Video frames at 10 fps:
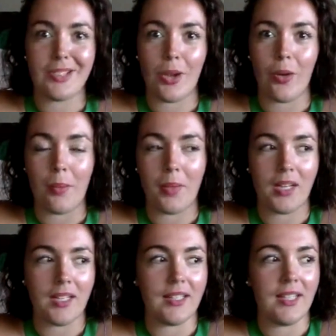So I'm going
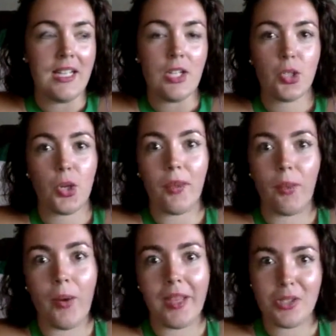to try
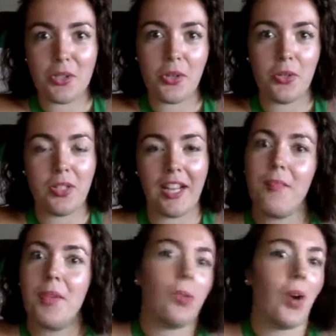rowing soon, and
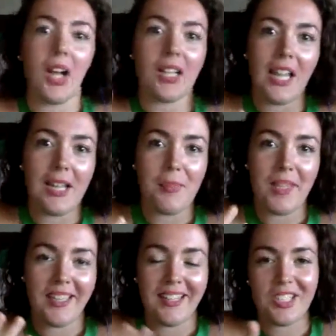I've been rock
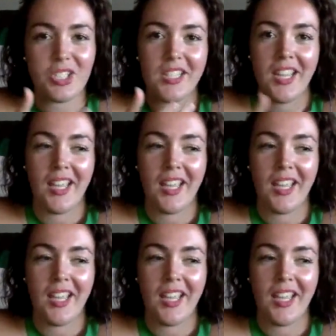climbing, and I just